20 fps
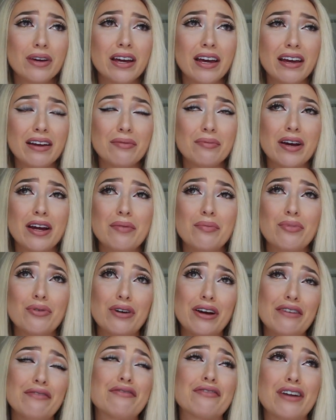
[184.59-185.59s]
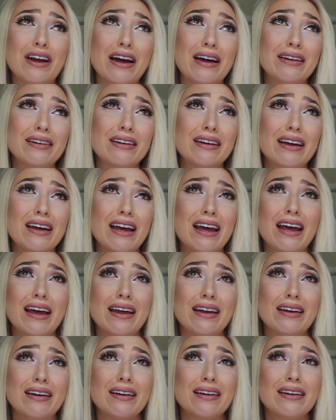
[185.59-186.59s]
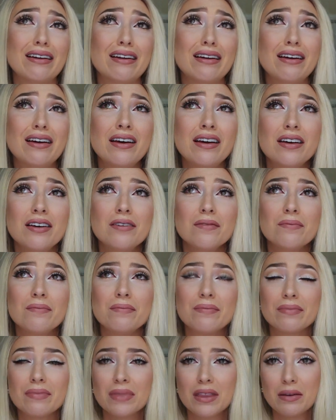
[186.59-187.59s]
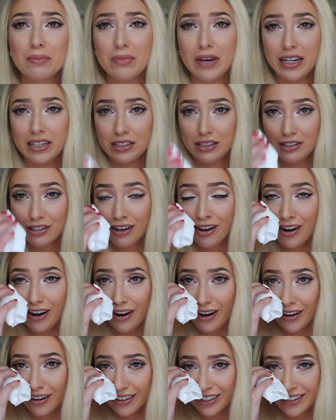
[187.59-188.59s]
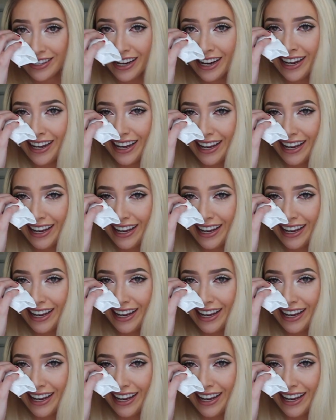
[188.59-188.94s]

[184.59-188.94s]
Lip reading: and my boyfriend and my dogs